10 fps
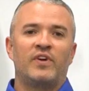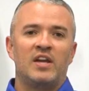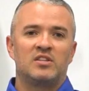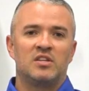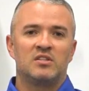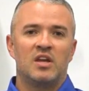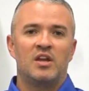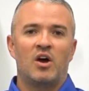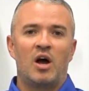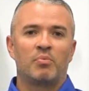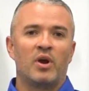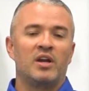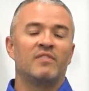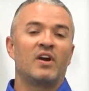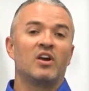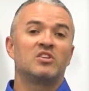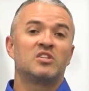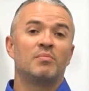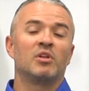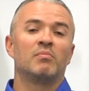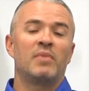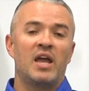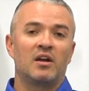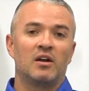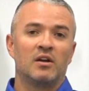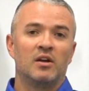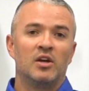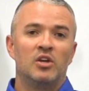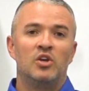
devices and operate in a very similar manner,